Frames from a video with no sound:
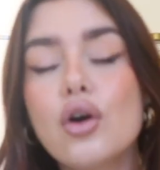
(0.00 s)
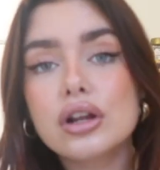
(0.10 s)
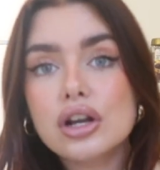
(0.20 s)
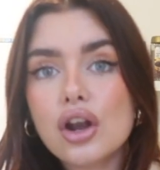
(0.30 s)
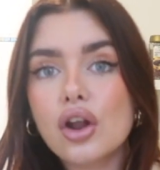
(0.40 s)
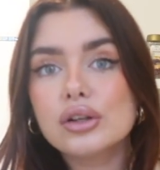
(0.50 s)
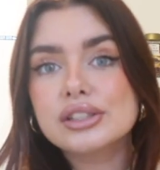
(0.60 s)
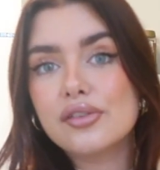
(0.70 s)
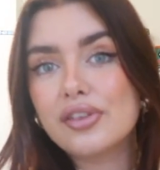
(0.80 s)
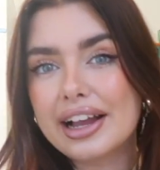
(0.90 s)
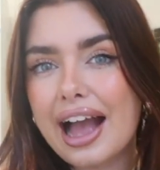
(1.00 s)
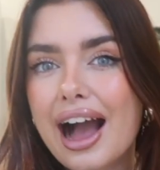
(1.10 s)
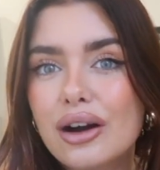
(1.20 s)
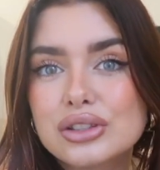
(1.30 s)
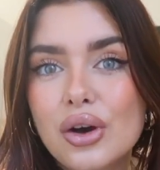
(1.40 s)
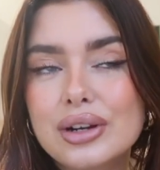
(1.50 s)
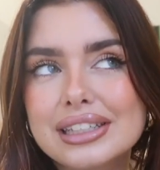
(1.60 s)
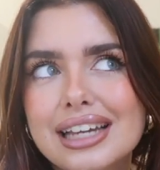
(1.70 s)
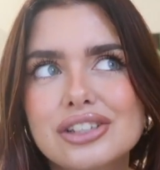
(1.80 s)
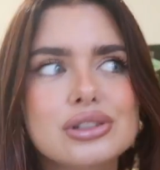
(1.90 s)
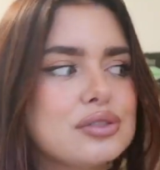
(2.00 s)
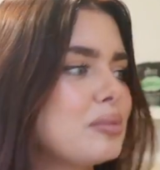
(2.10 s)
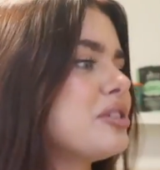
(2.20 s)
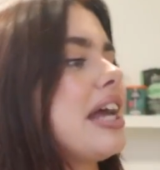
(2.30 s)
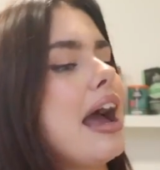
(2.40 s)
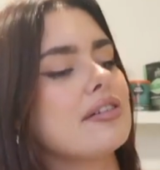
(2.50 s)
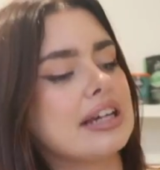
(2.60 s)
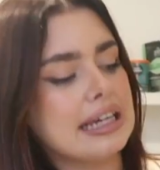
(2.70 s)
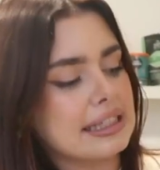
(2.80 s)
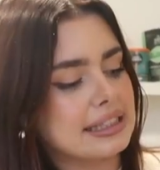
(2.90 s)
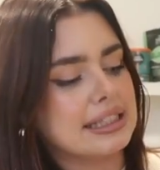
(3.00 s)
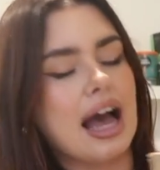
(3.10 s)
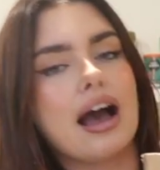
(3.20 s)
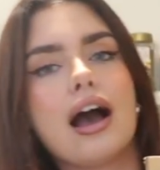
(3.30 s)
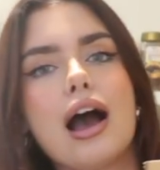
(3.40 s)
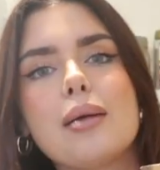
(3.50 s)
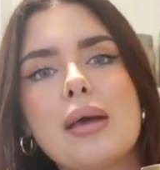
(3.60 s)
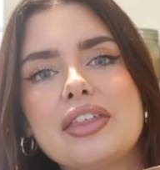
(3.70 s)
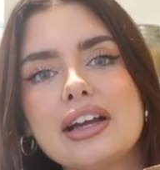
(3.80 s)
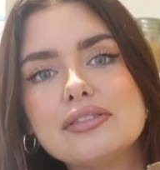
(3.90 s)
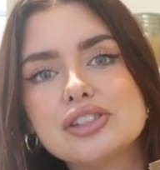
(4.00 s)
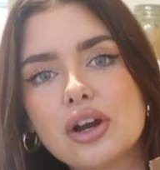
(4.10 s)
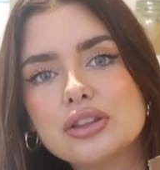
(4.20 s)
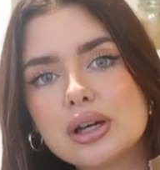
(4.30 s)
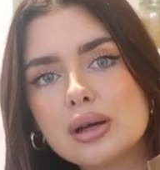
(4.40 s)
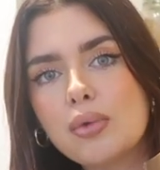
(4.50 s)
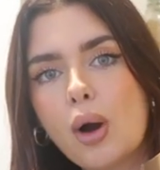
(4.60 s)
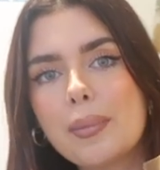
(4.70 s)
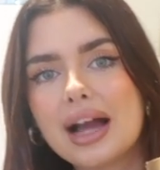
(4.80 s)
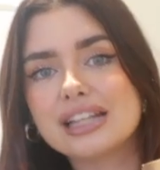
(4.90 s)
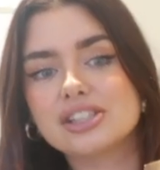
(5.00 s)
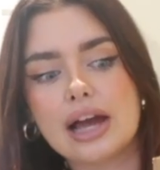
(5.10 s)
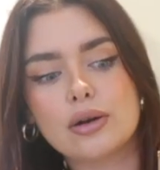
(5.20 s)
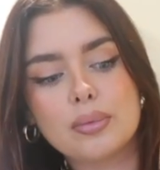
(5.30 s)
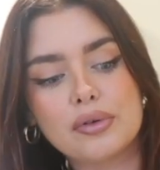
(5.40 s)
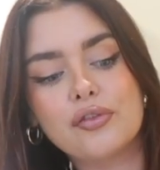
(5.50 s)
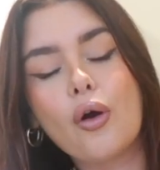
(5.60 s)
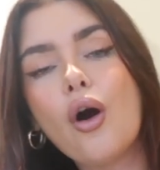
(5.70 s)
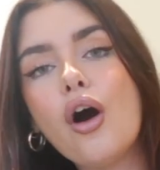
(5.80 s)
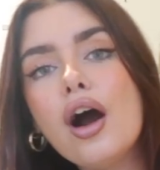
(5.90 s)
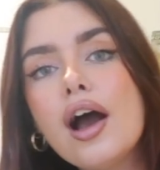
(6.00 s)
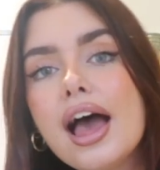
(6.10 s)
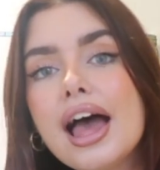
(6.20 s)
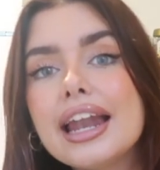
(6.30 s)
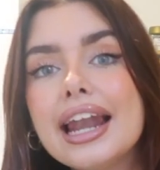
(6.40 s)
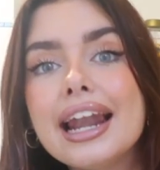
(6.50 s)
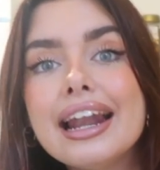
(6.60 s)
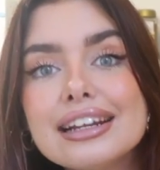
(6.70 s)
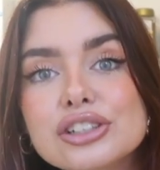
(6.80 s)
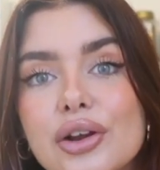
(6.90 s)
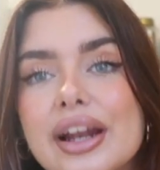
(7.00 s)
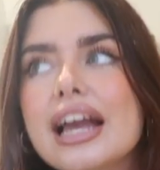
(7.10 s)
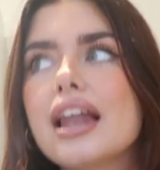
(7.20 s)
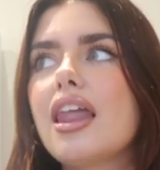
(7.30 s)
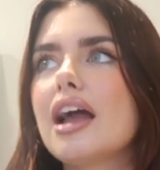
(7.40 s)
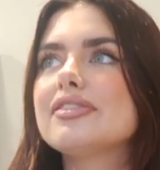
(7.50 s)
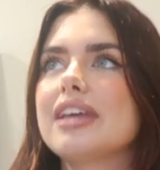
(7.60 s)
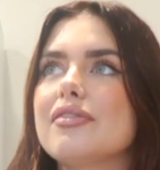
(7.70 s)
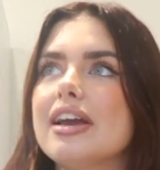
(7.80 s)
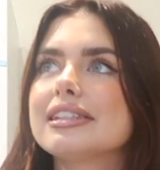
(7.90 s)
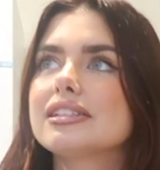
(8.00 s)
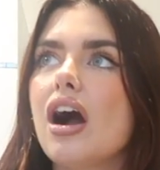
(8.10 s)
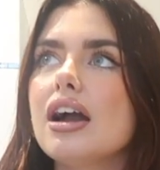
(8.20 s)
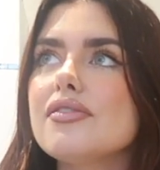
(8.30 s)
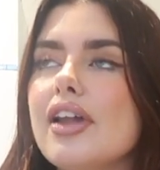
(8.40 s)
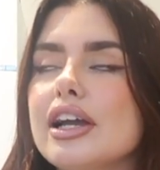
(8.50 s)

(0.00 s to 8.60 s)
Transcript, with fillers: ordered loads of like household essentials from Cherryz. I think I've showed them on my channel before. Literally a lifesaver. It's kind of